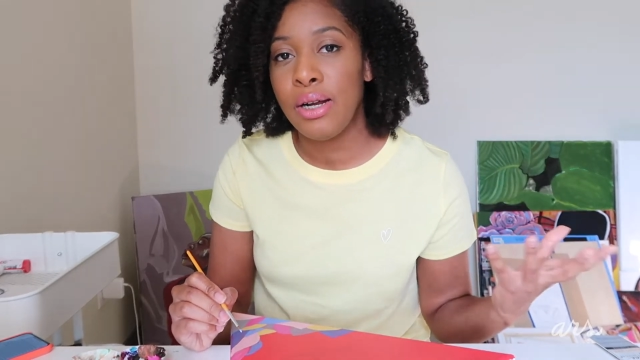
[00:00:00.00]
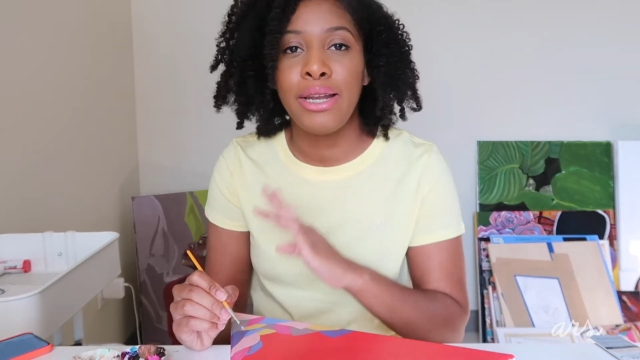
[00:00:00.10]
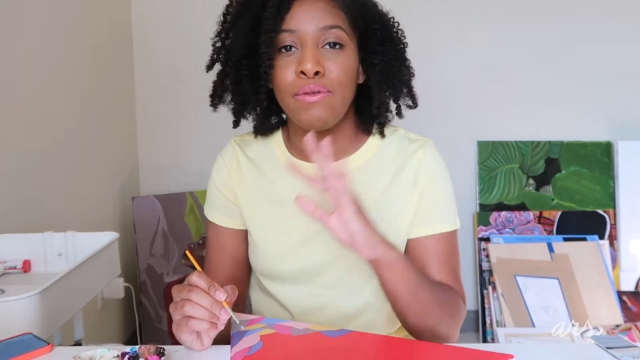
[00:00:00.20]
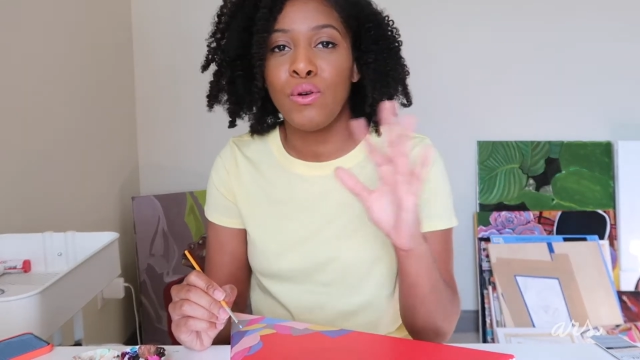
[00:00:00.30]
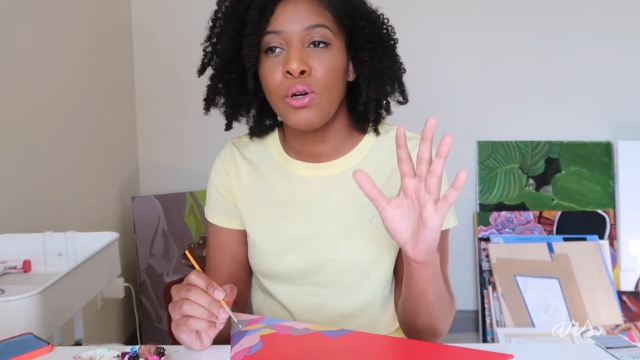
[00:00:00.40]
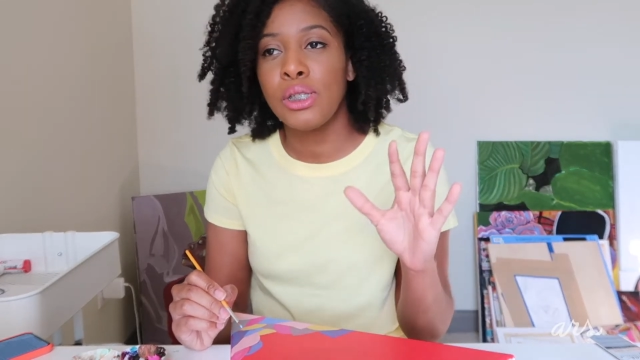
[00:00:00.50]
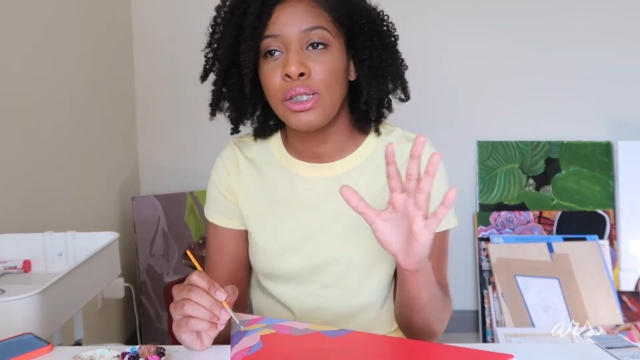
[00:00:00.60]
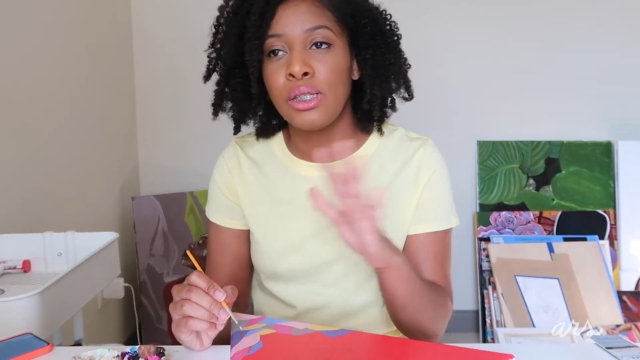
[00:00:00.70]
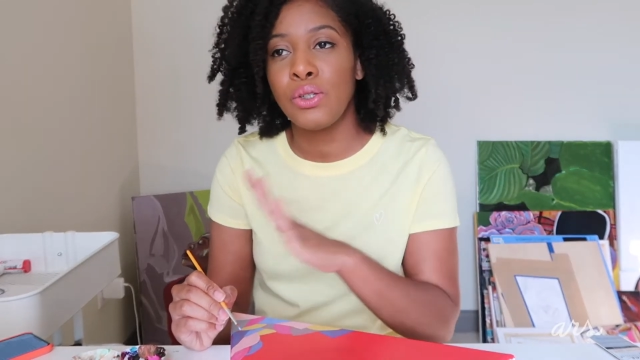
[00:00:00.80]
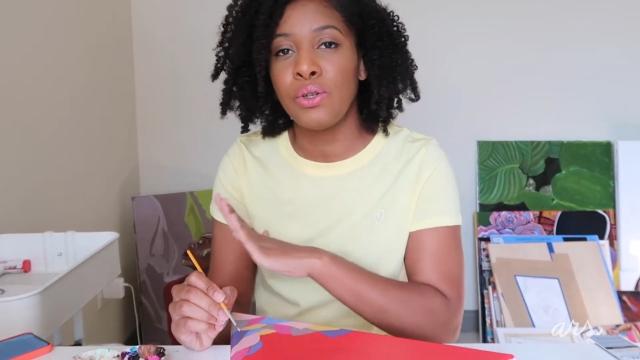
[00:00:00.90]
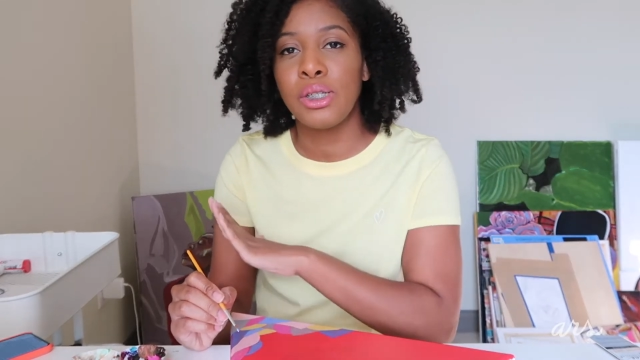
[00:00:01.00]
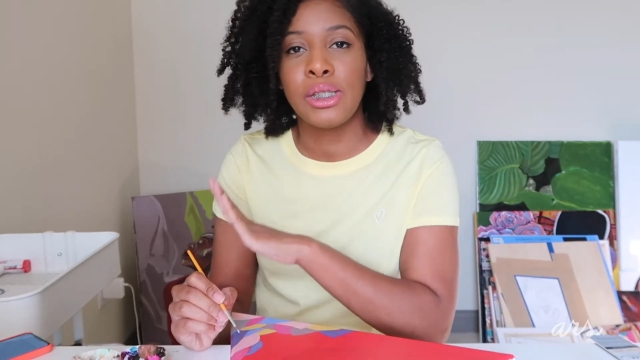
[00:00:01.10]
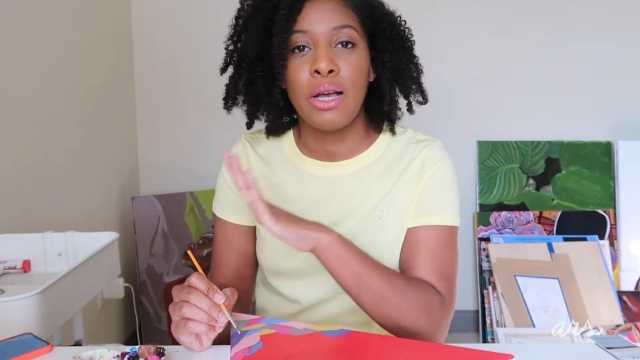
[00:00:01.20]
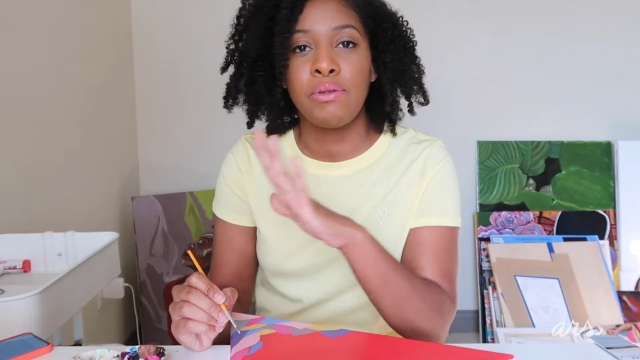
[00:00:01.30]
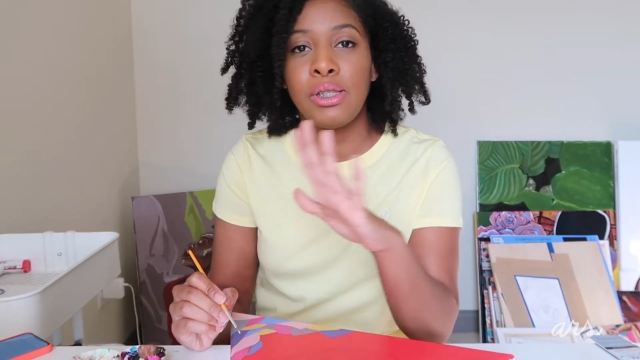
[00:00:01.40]
And of course, this is going to
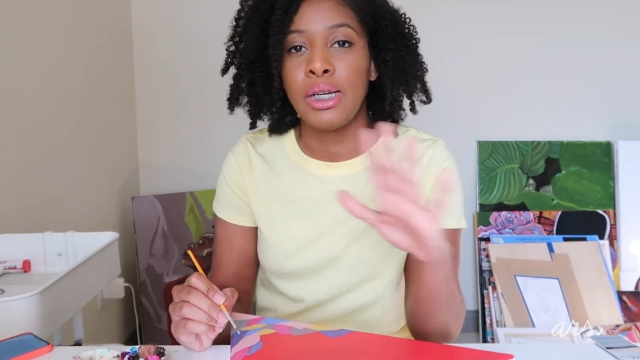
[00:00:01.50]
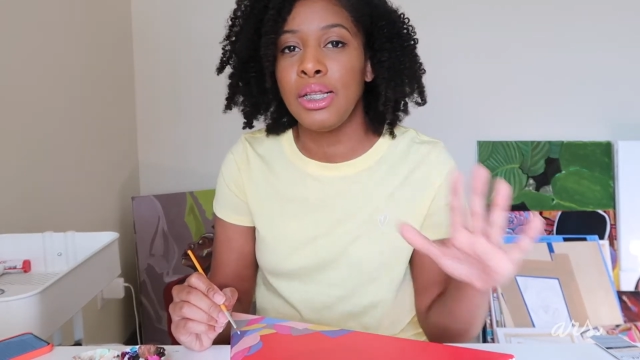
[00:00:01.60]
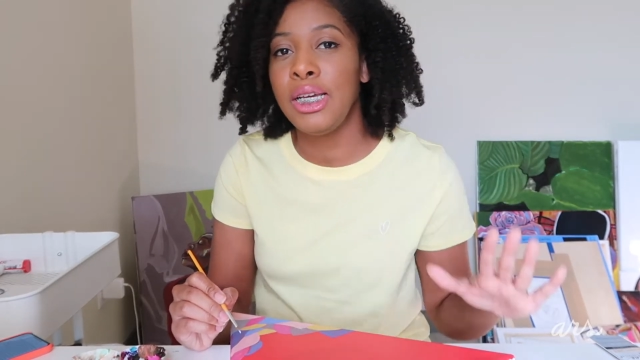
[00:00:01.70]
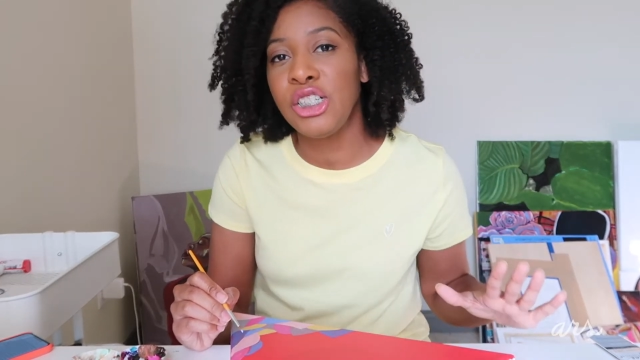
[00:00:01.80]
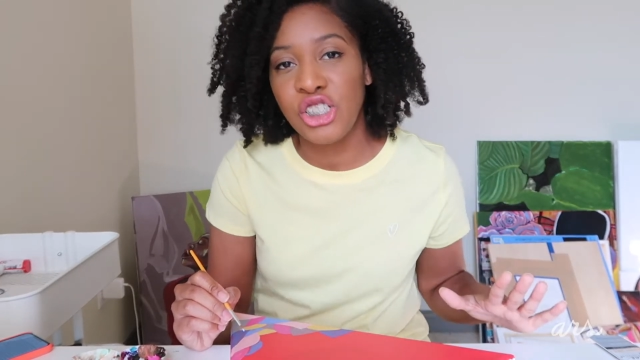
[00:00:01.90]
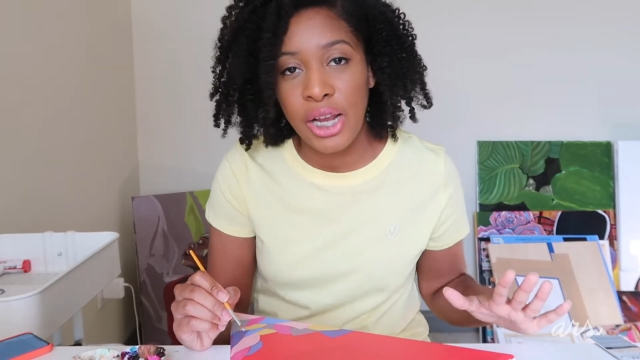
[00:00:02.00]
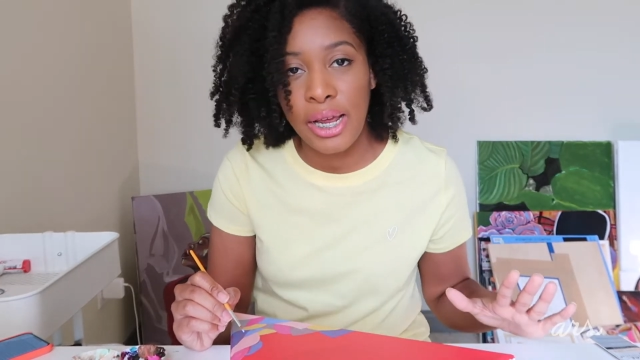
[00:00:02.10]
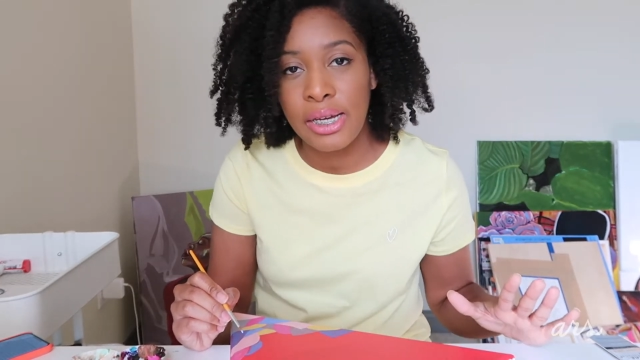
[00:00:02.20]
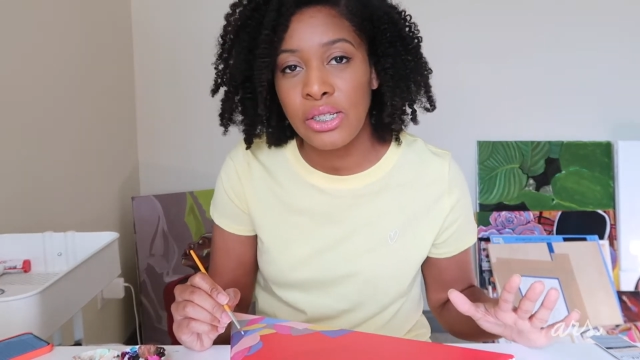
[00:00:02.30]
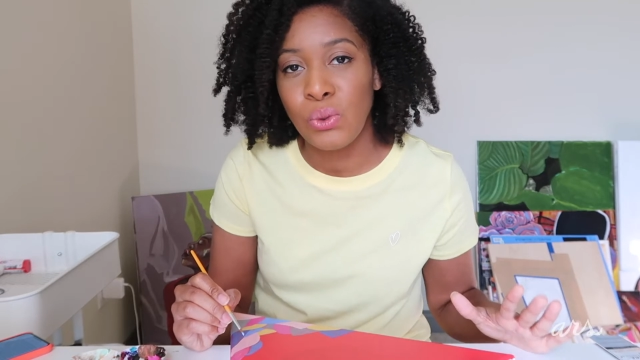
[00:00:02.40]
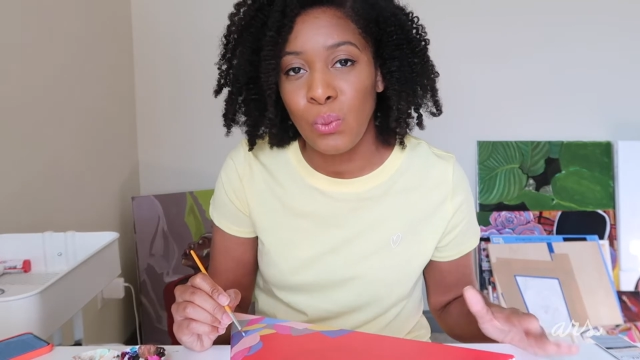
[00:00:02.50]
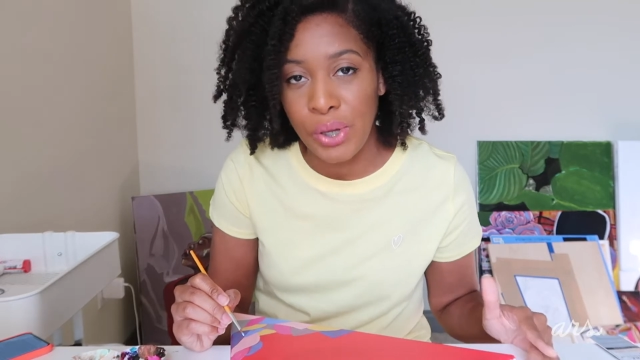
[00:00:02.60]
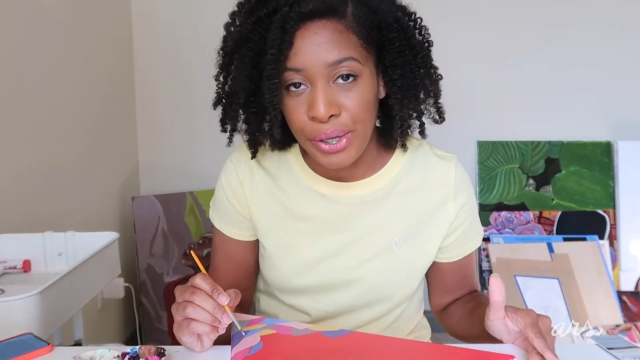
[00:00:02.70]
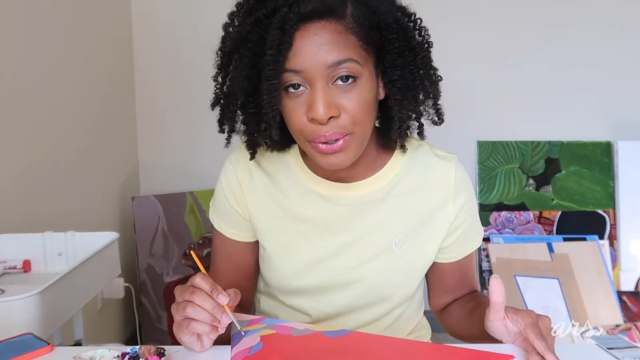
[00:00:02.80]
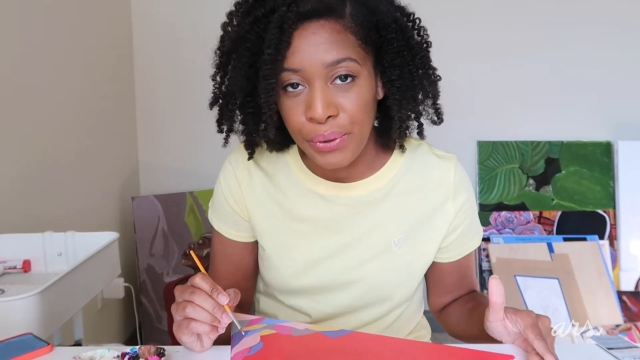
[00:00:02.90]
sound cliche as
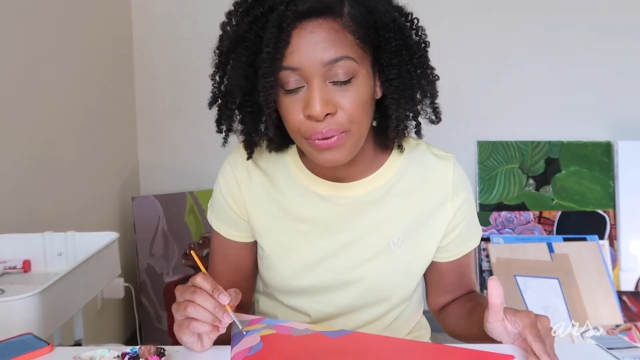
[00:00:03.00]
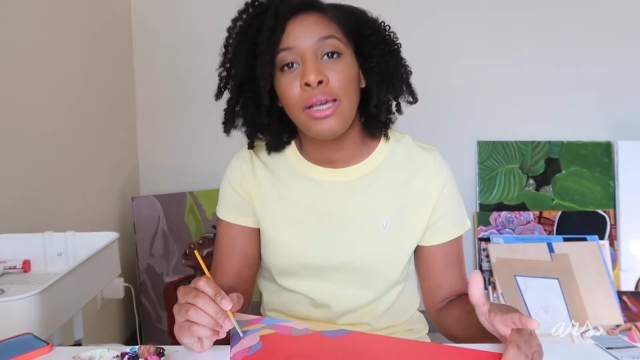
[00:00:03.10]
well.